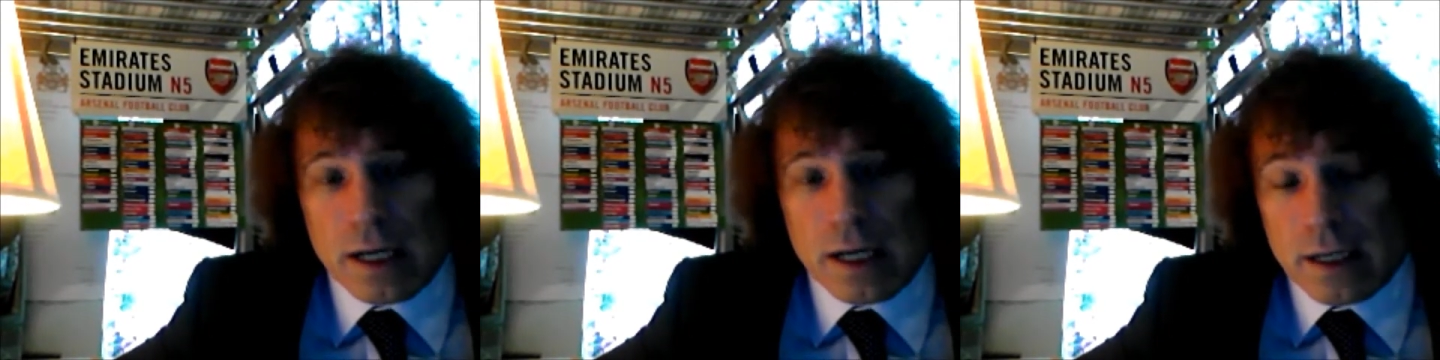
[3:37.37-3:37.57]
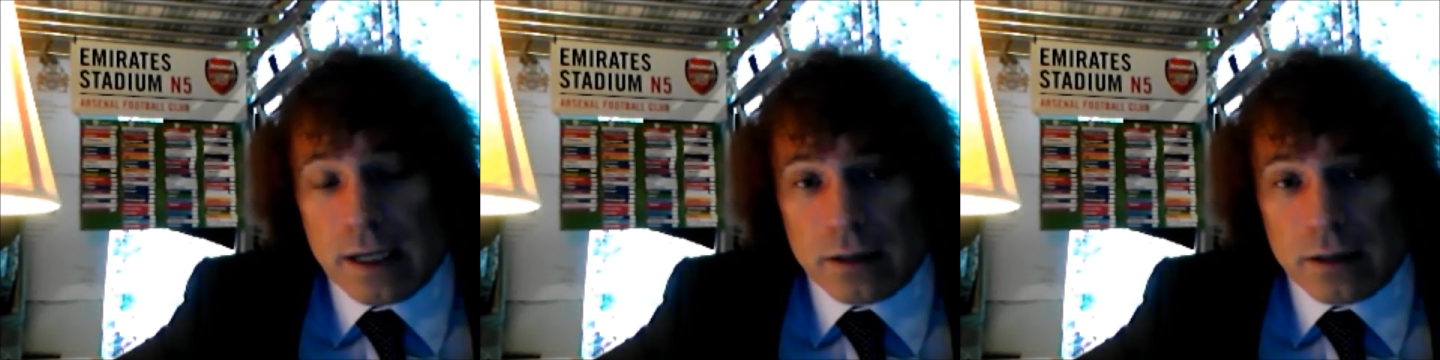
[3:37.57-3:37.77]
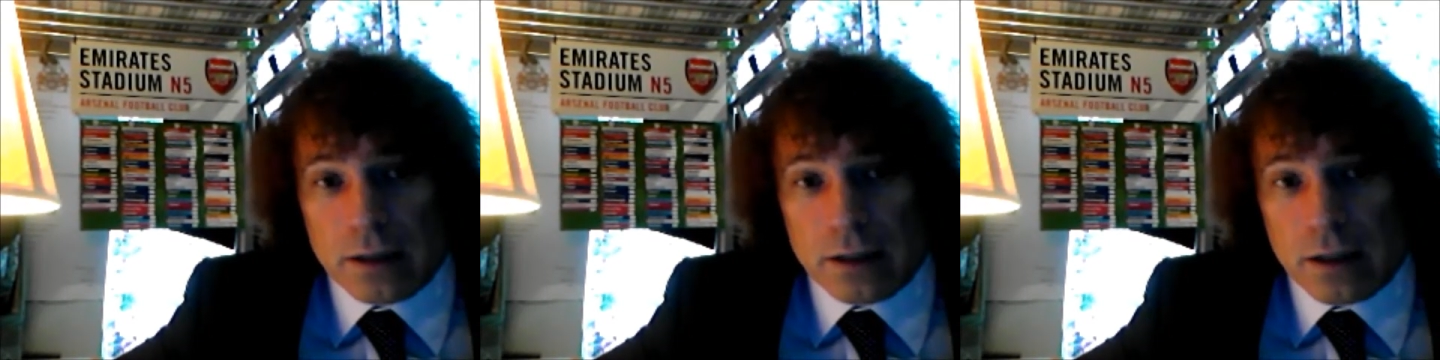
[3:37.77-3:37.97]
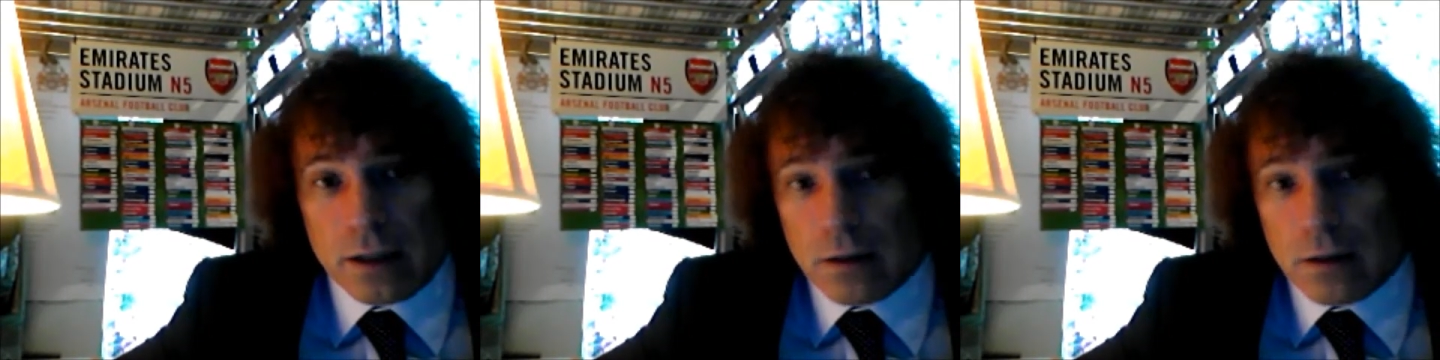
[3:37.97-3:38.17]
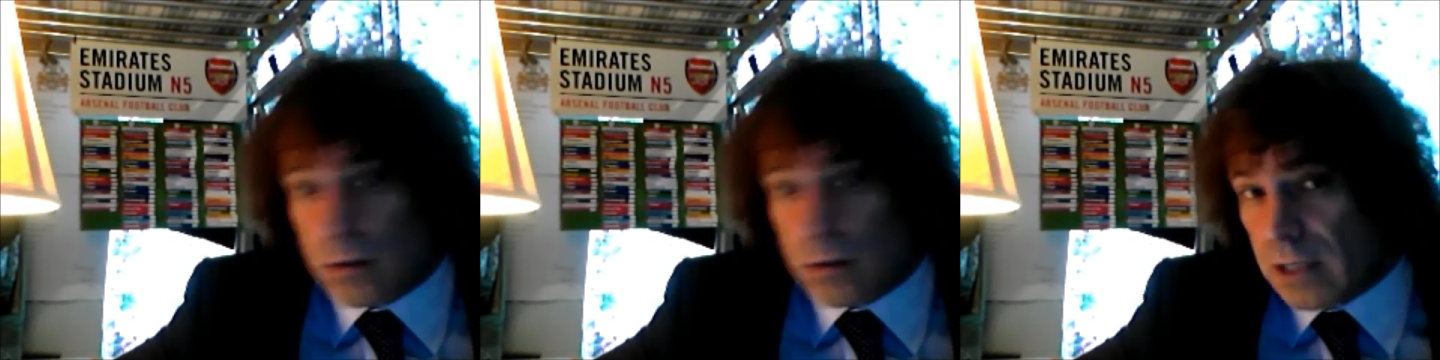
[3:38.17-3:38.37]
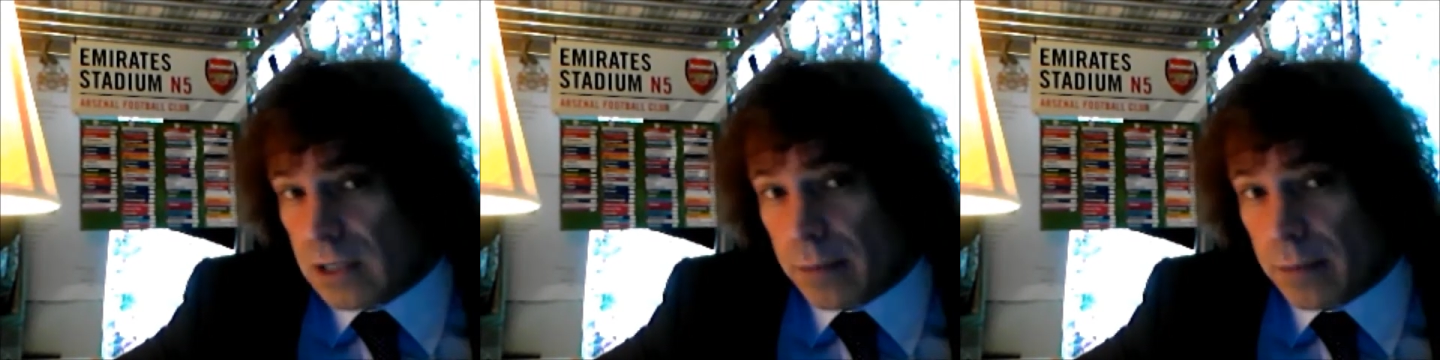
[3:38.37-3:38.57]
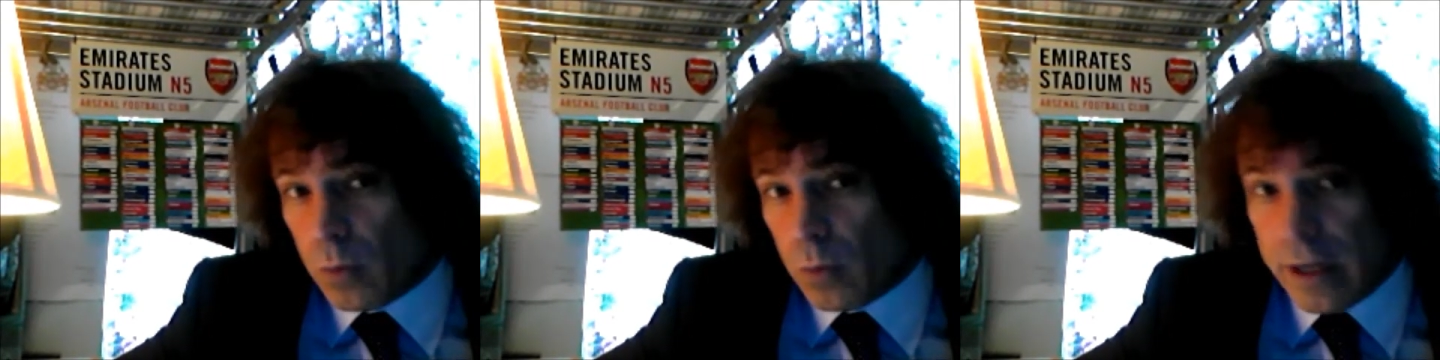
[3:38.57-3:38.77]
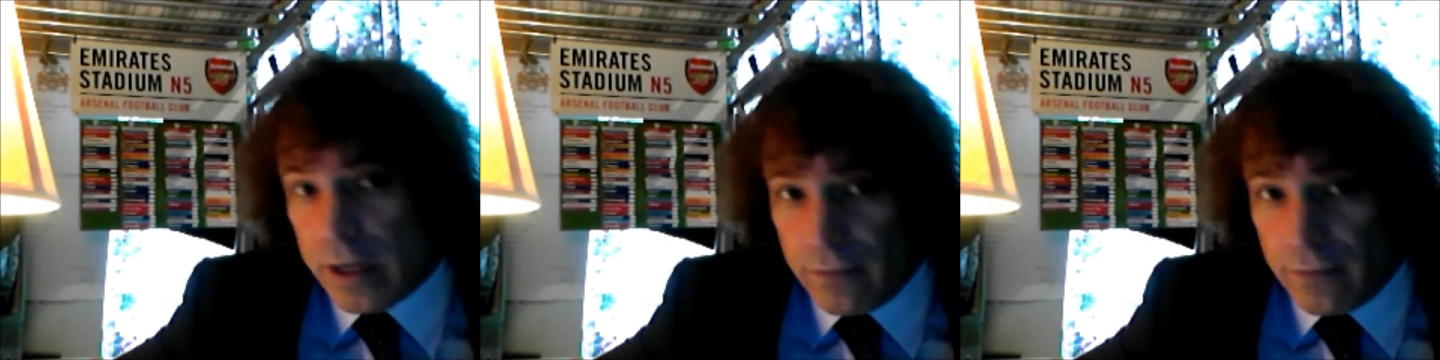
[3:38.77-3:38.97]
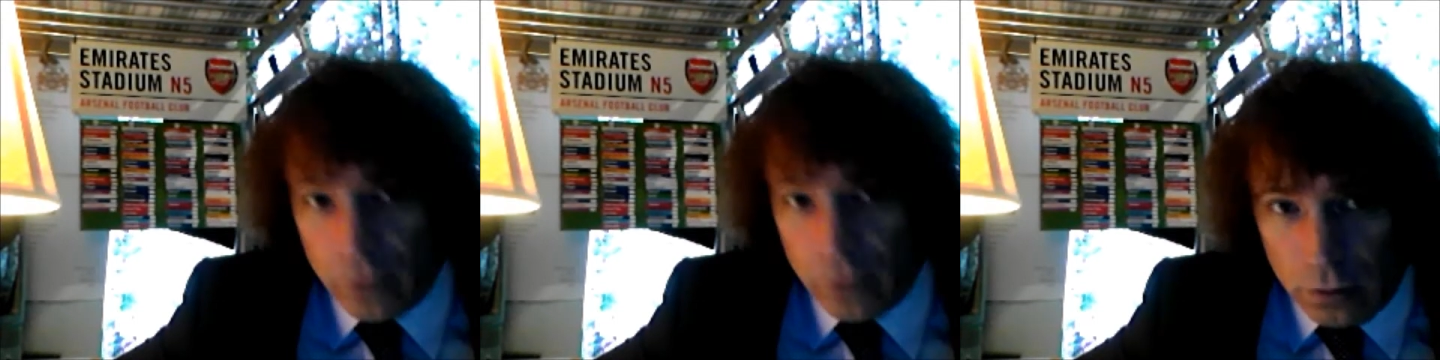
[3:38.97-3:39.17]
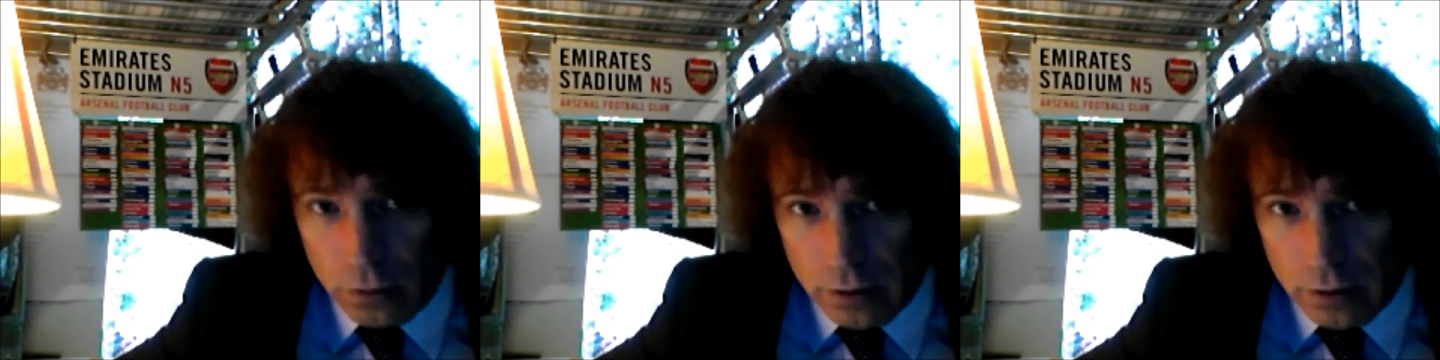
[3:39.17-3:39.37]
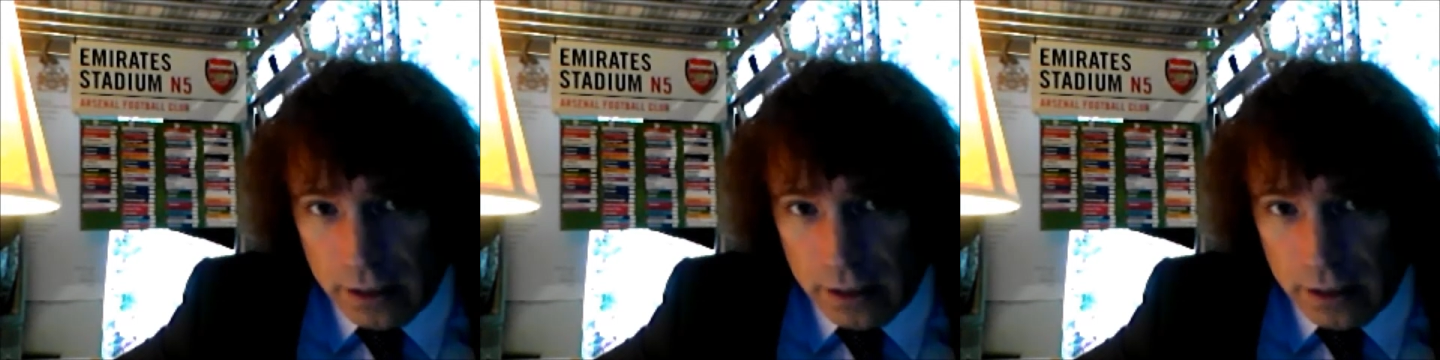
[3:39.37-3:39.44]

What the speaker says: And same went for